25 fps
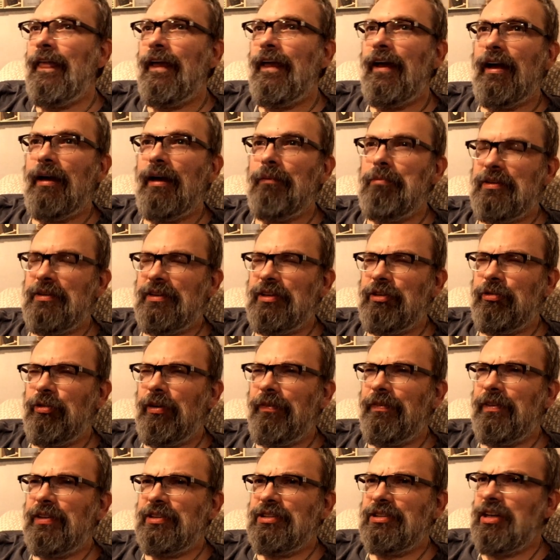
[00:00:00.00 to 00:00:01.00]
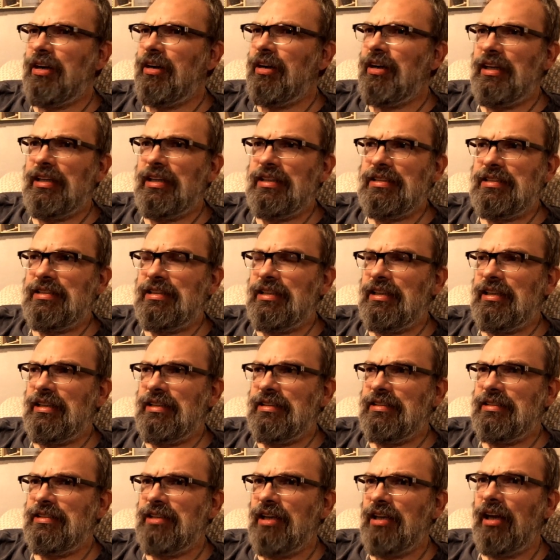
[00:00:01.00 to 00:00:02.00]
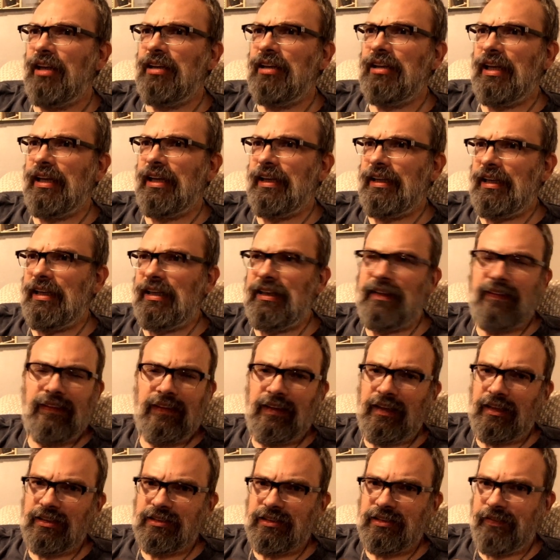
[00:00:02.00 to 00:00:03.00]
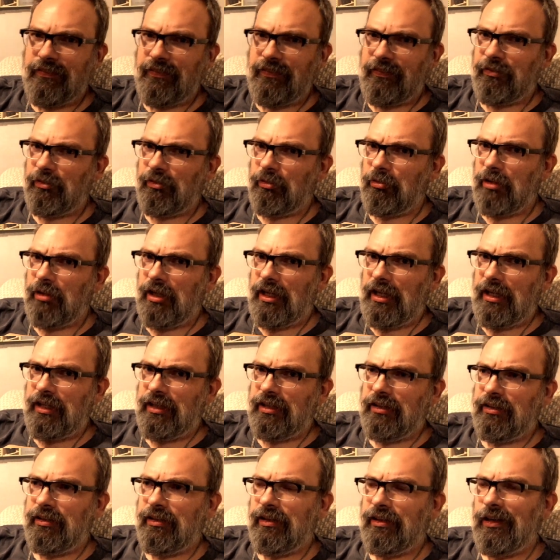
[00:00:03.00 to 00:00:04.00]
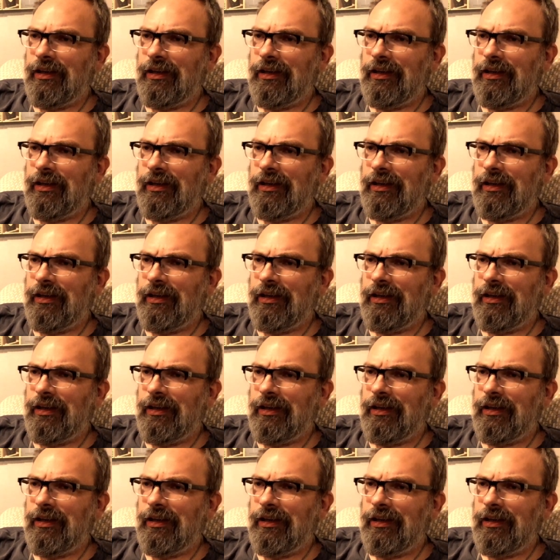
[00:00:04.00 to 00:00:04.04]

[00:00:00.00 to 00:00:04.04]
But The Driftless Area is unlike anything else I've ever read.